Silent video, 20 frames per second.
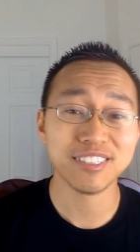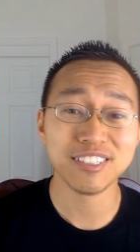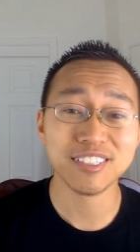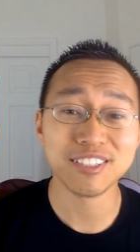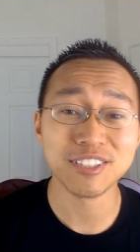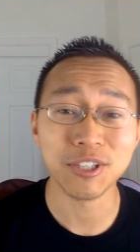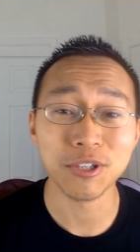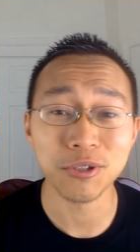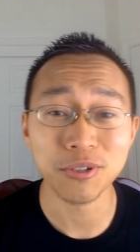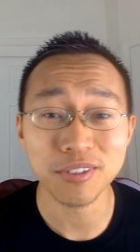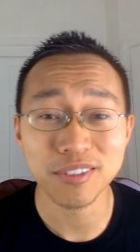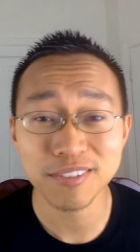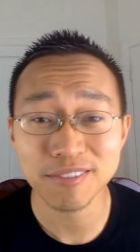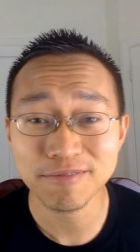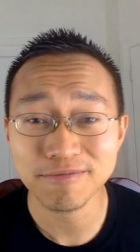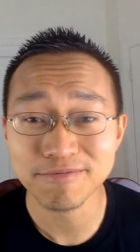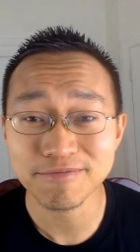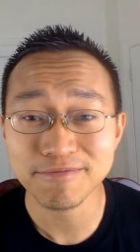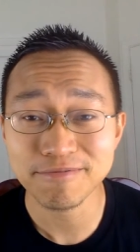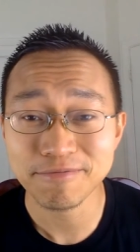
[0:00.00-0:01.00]
So
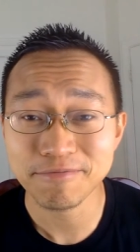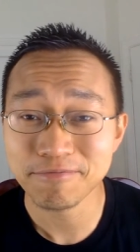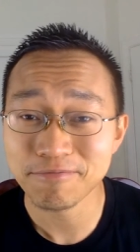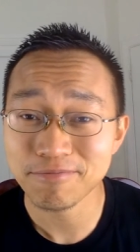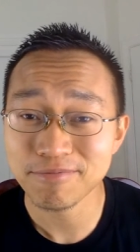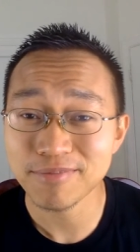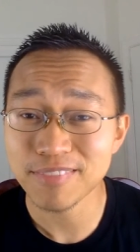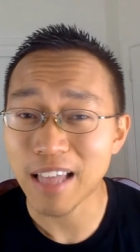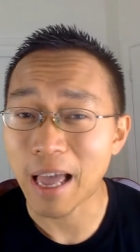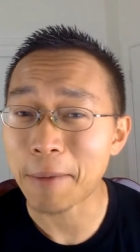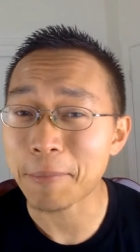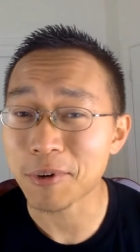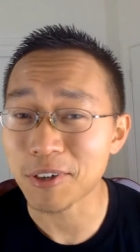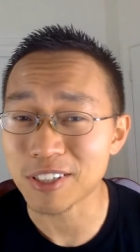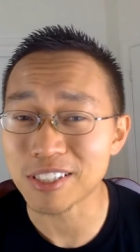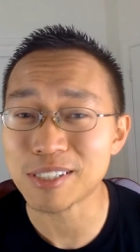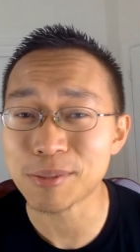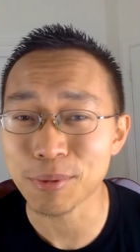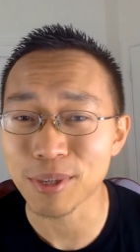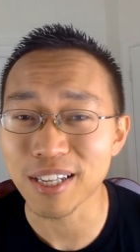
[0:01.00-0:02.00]
I'm going to
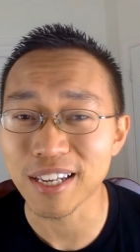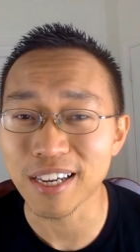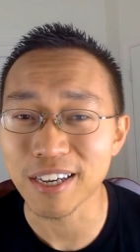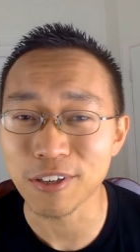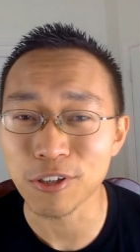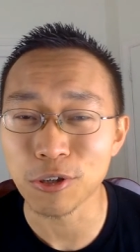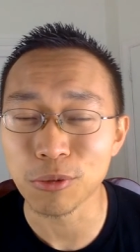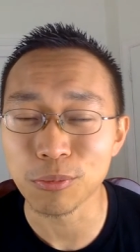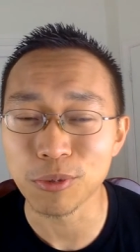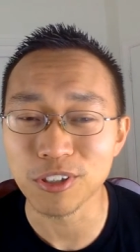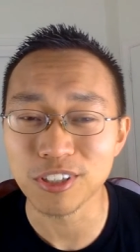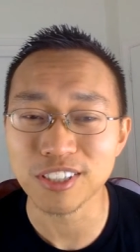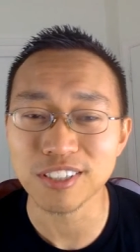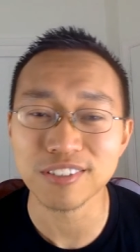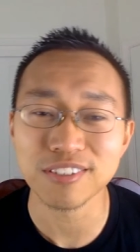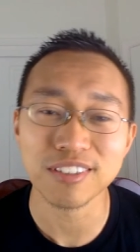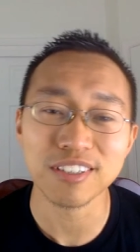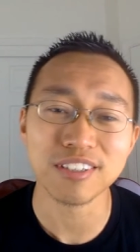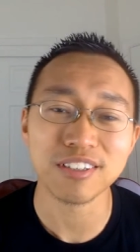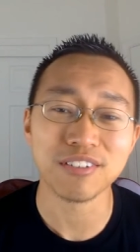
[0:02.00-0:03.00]
explain that a little more
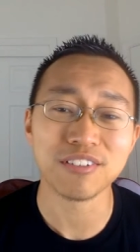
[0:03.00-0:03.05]
too.